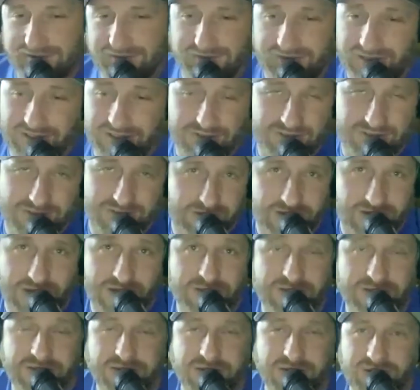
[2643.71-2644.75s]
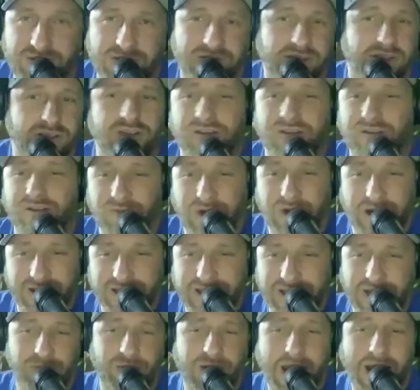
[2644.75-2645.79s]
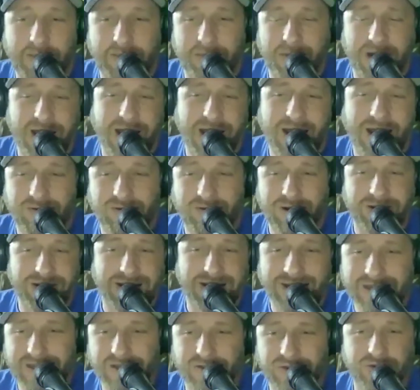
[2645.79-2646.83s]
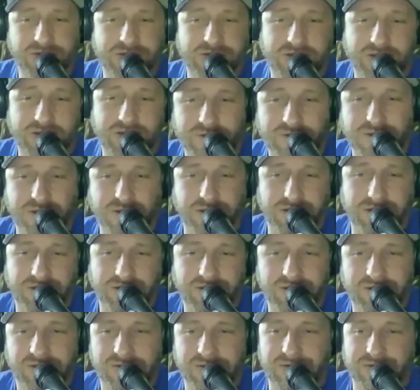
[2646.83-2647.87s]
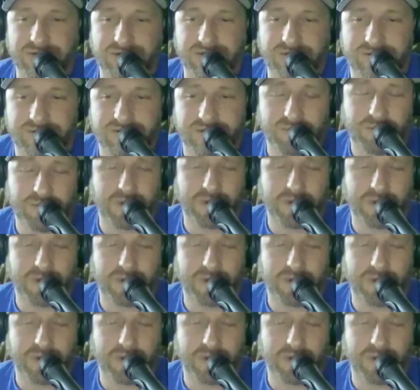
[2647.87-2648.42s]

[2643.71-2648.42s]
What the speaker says: I just can't wrap my head around any other solution. And